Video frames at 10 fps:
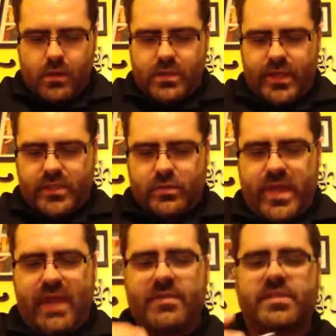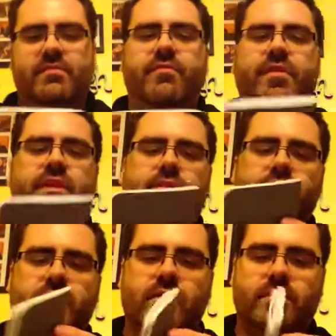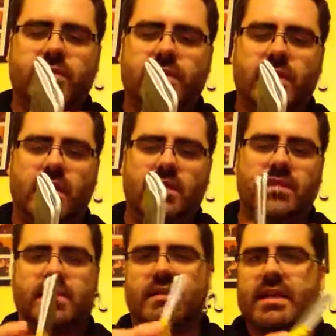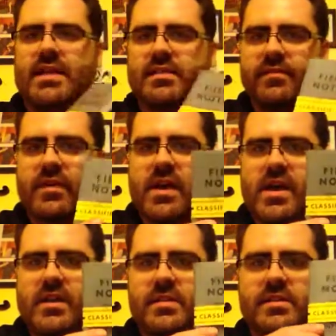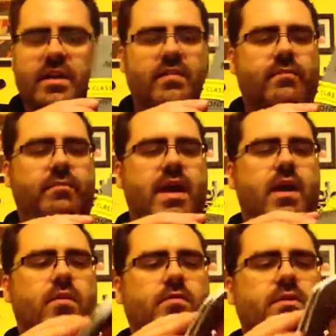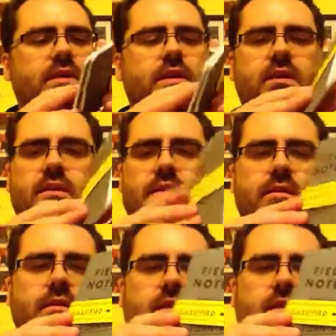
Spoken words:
Next we have some field notes. It says classified. It's kind of bound in here.